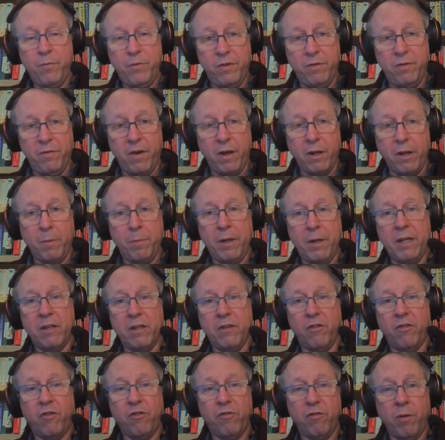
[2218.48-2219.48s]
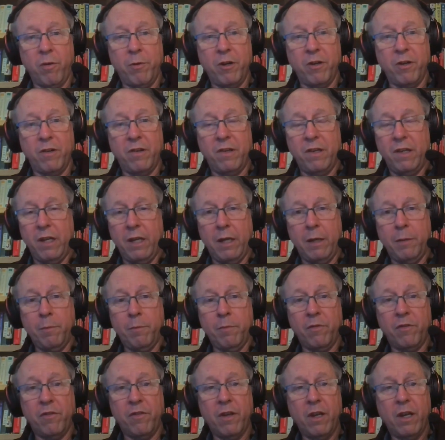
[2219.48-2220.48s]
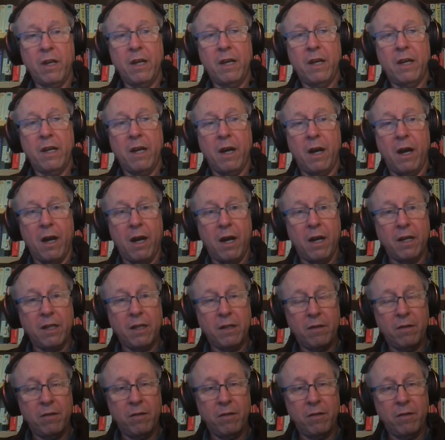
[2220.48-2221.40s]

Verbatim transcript: developing in distributed teams, uh,